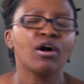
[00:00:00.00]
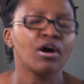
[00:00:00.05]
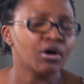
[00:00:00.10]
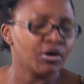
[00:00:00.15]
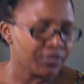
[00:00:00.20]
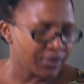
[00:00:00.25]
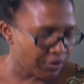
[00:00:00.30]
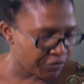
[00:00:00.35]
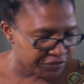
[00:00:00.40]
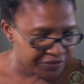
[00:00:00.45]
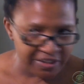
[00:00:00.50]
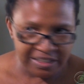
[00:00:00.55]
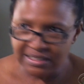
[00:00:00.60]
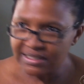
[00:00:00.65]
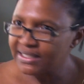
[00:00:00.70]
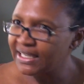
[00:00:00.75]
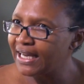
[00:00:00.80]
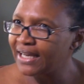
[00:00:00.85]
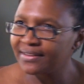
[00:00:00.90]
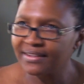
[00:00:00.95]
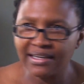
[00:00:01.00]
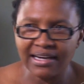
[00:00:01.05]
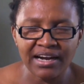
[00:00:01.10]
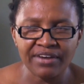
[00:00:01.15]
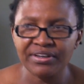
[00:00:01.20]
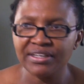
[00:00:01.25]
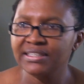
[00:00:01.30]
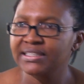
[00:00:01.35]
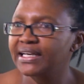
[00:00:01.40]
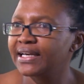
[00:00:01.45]
Of, of his day and the
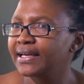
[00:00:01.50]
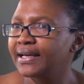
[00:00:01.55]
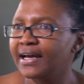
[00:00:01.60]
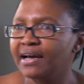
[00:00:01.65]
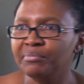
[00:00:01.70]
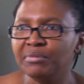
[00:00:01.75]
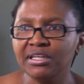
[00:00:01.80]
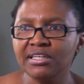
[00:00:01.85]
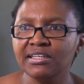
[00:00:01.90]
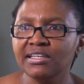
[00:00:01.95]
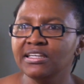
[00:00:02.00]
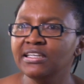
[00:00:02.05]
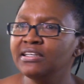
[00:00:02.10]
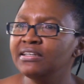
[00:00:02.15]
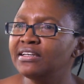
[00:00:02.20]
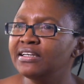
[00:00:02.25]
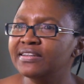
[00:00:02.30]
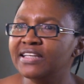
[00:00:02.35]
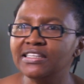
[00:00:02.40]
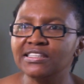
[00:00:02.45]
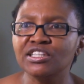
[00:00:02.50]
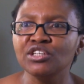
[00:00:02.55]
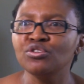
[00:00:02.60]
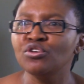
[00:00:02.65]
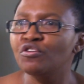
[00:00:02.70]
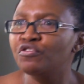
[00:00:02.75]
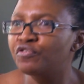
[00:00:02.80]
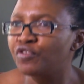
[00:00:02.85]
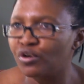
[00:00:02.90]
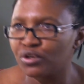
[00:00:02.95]
current day. I mean, he, they see
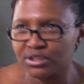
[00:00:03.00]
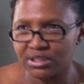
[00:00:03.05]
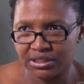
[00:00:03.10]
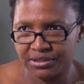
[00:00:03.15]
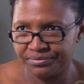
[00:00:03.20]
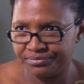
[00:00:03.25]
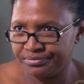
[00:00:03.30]
no fault.